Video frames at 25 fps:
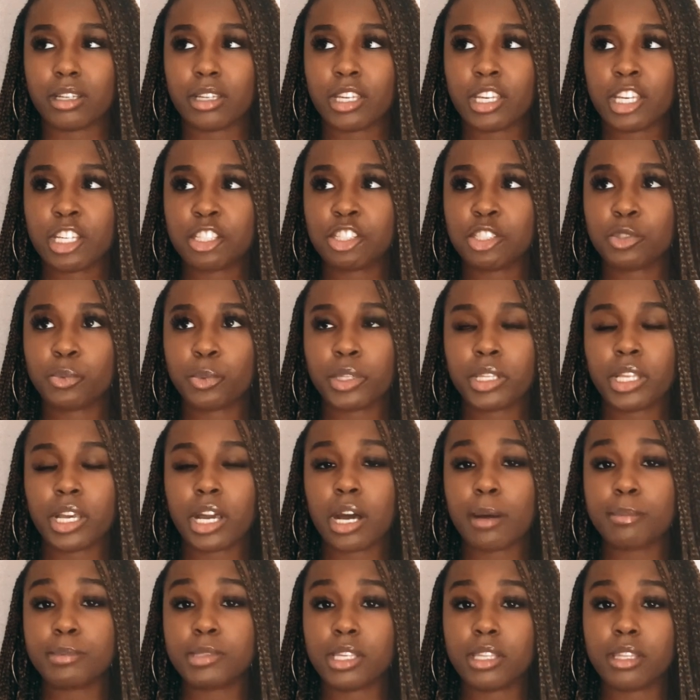it's just really
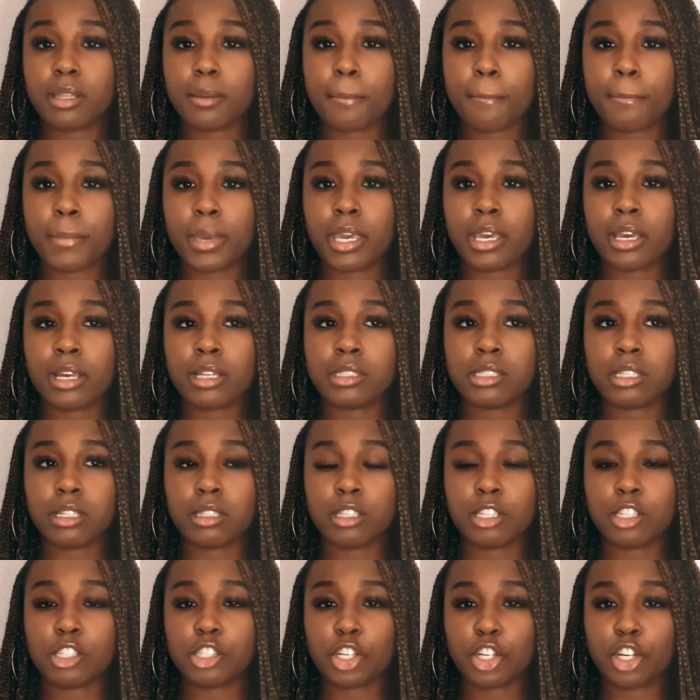up to the man to
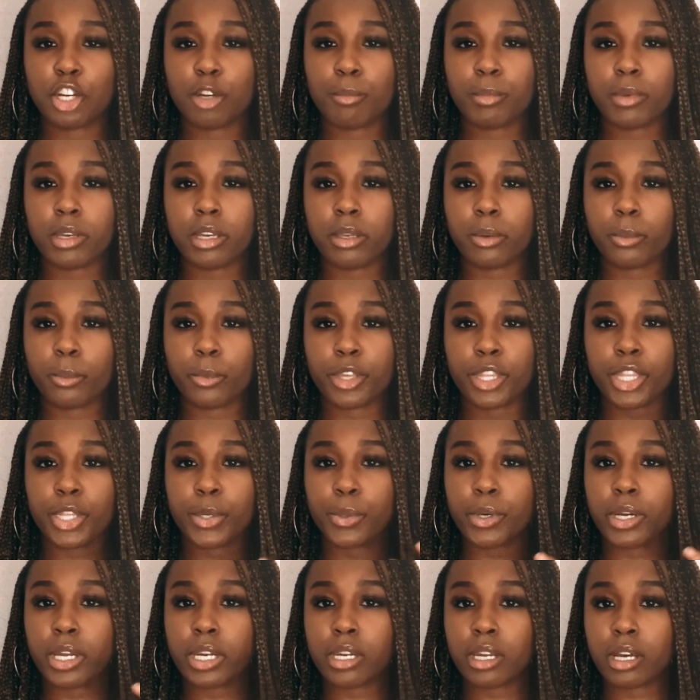determine
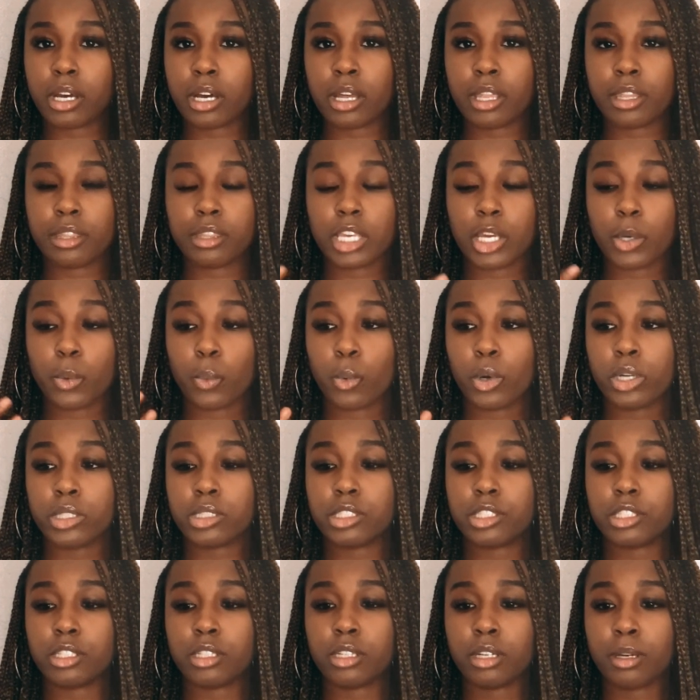whether or not they want
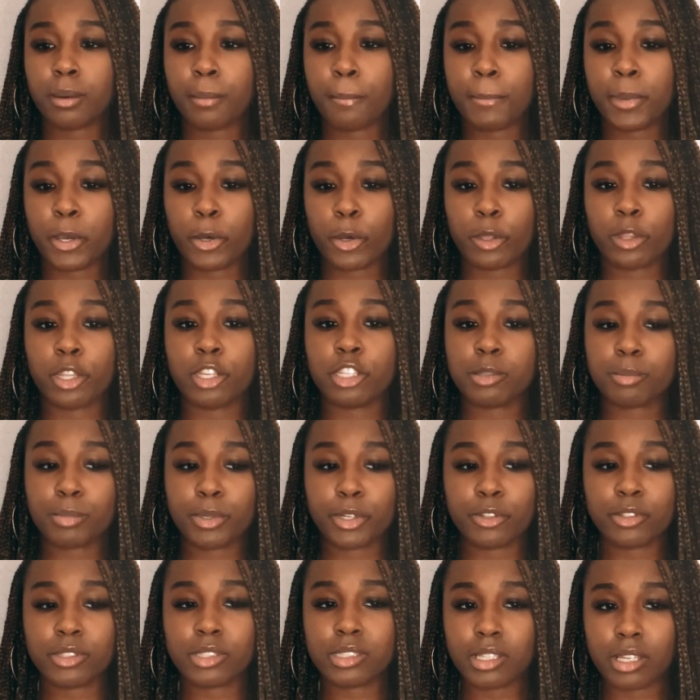to marry this
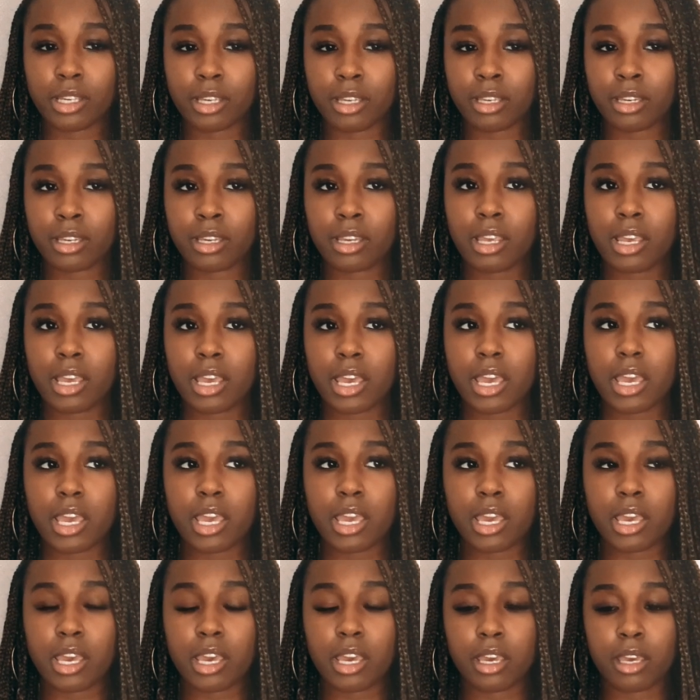person
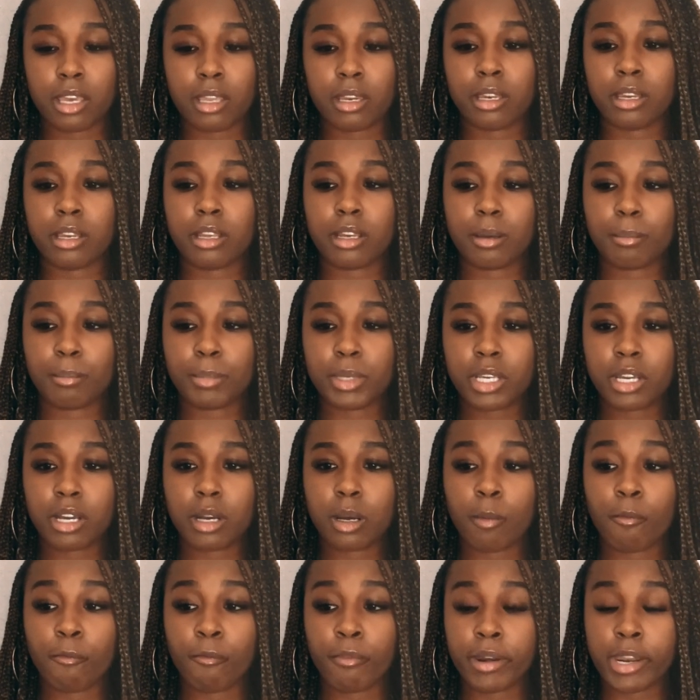and
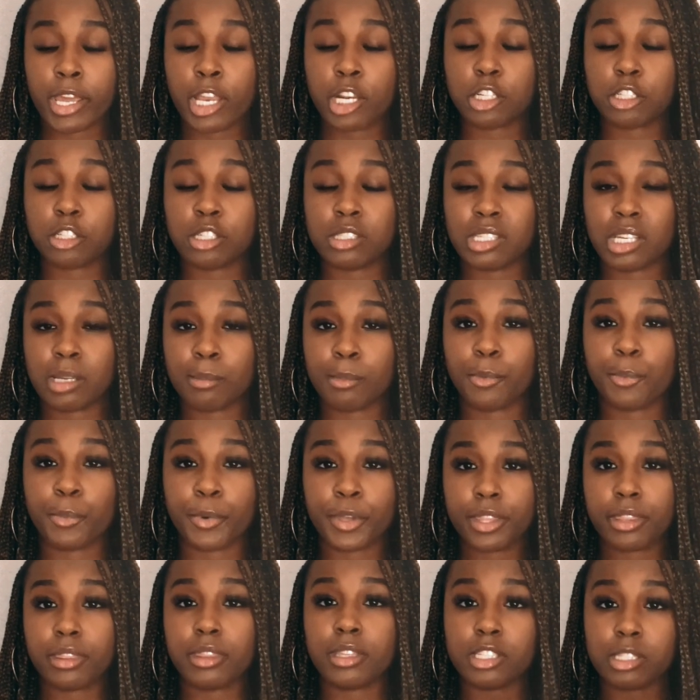become financially stable
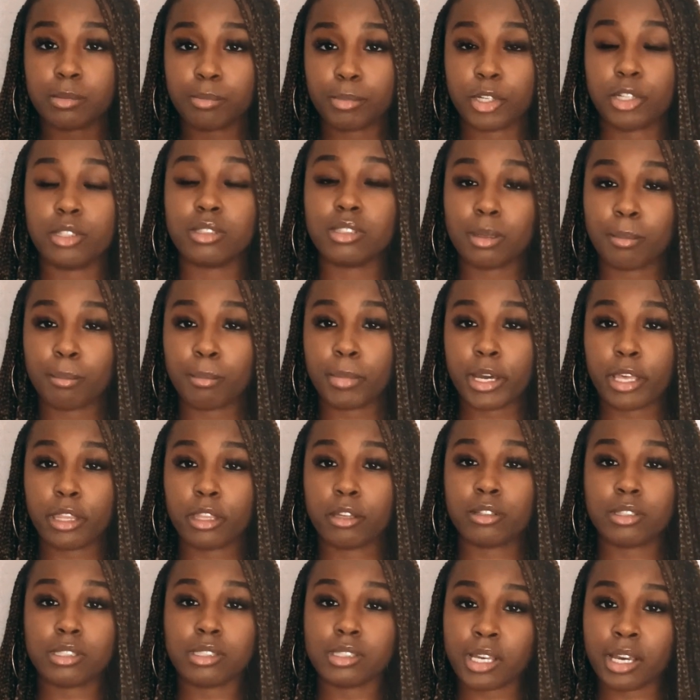with this person by
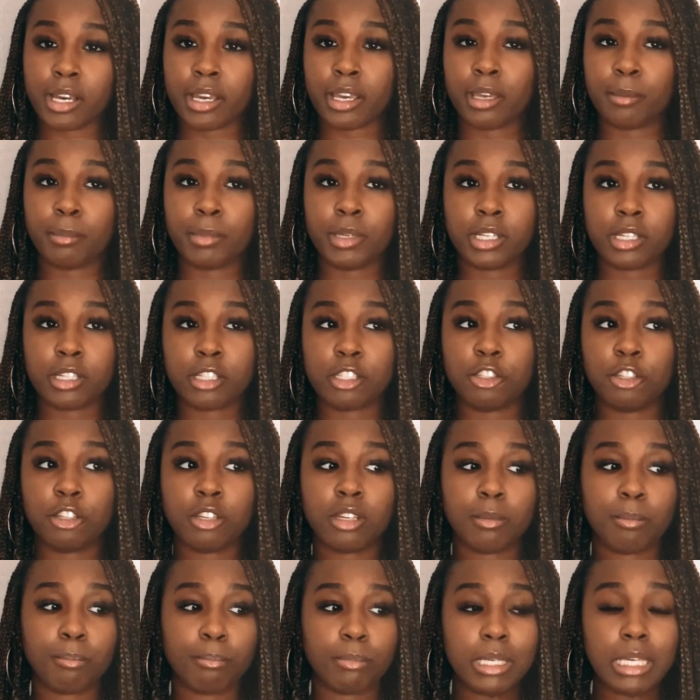their side. Because you
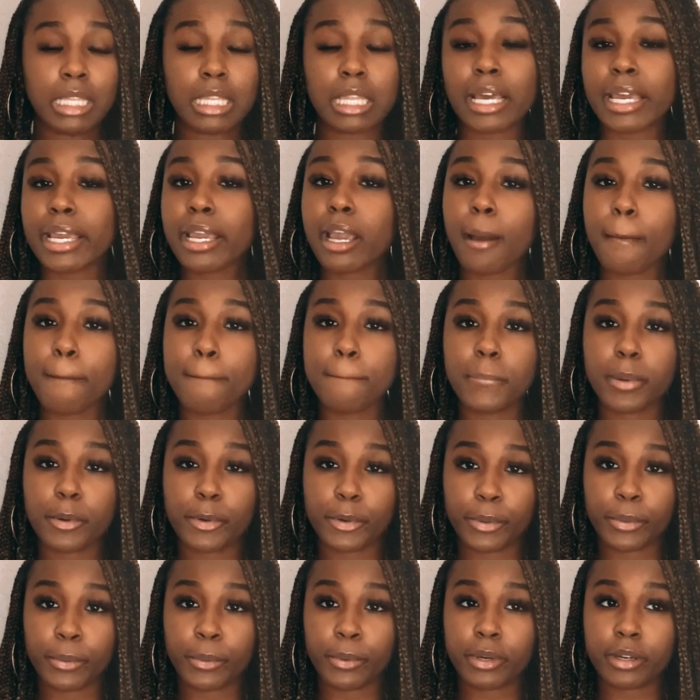can be like
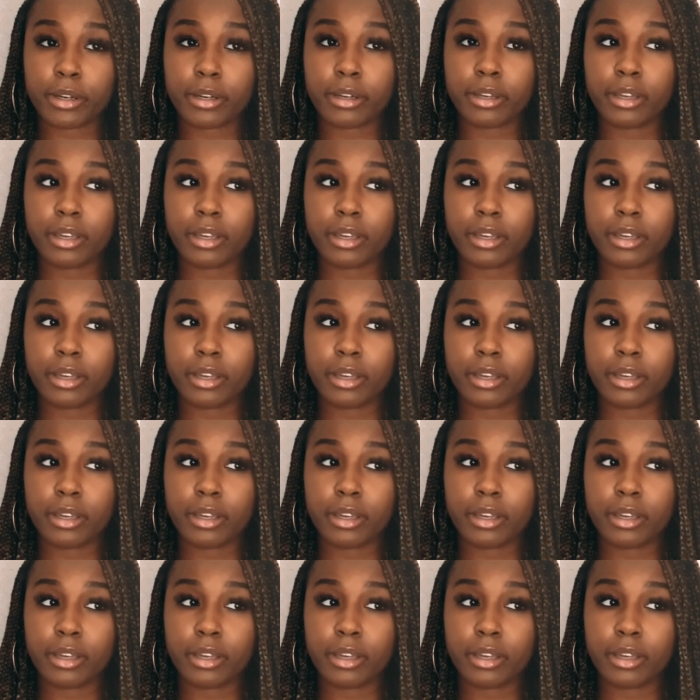broke